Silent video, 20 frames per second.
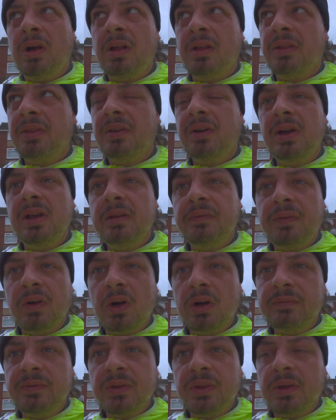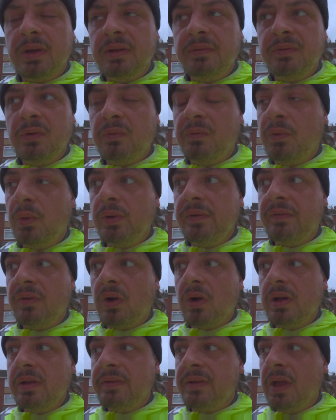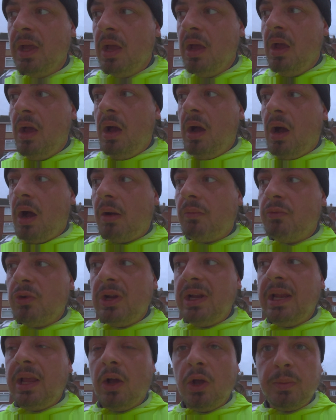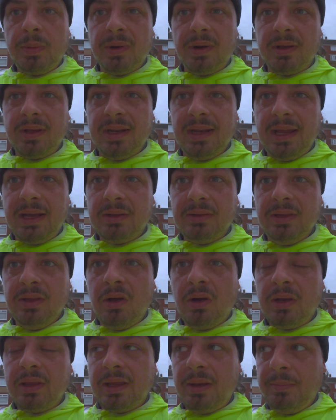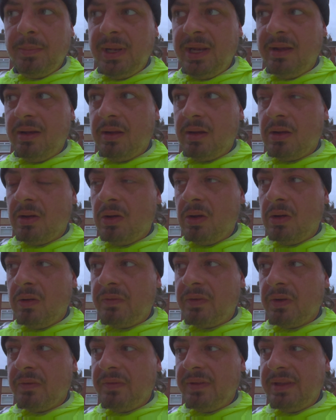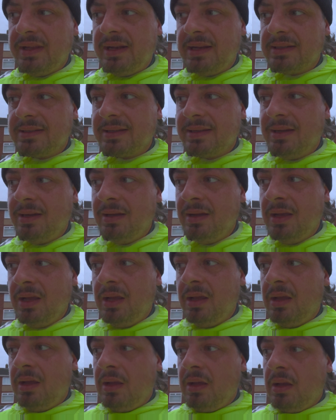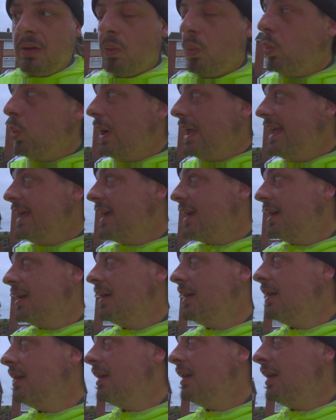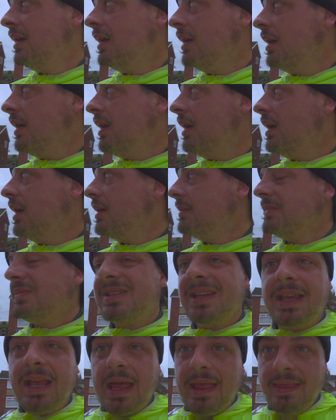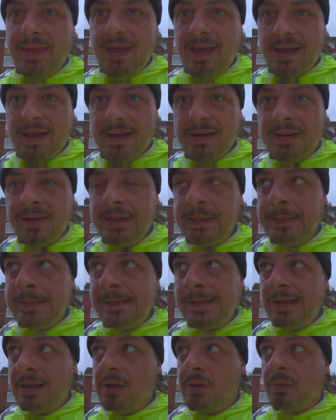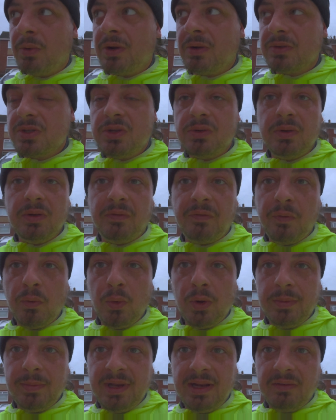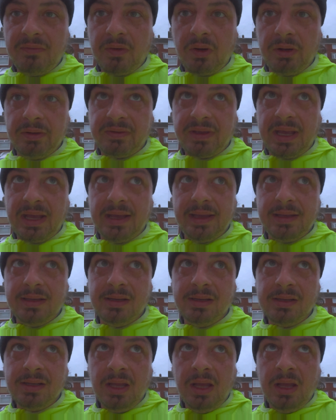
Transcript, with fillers: 35 or 34, 45. I'm really hoping I can knock that minute and a half off in the next week. Um, to get there, when I was doing a 40 minute 5K,